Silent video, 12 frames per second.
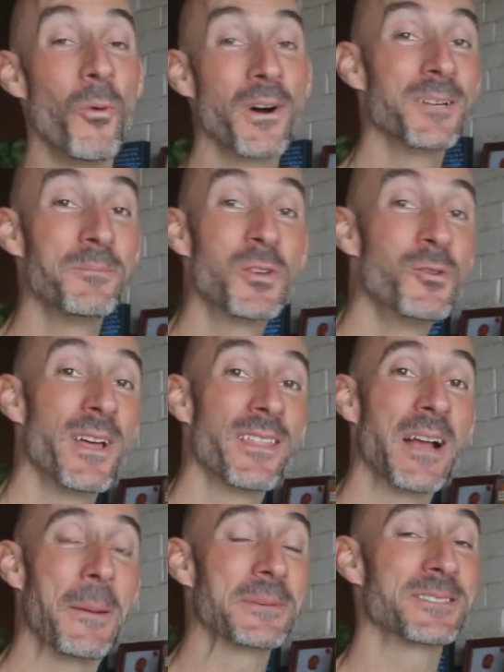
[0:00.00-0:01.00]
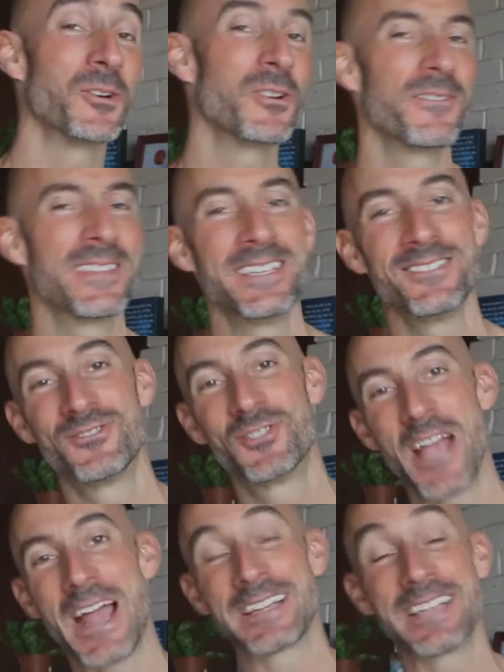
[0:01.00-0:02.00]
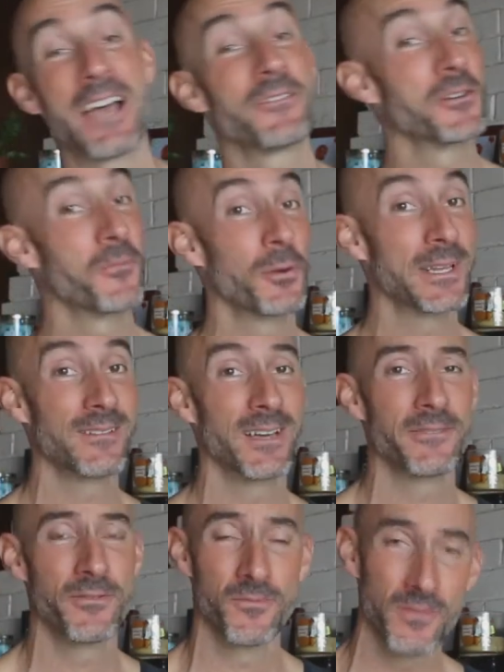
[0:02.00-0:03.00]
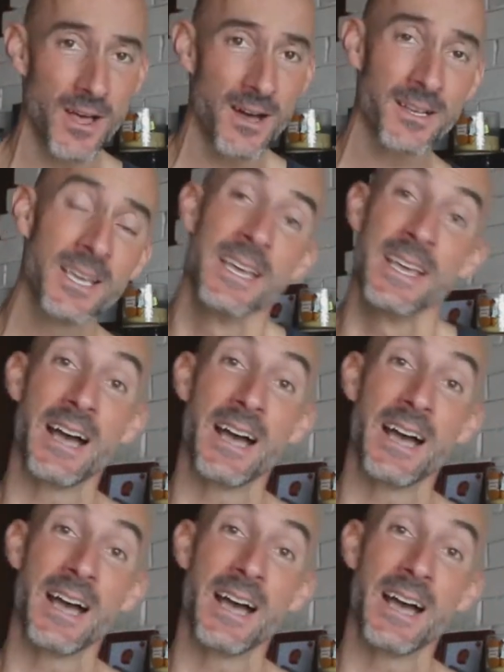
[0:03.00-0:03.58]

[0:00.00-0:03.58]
Welcome to another episode of the Jacked After 40 Life Vlog.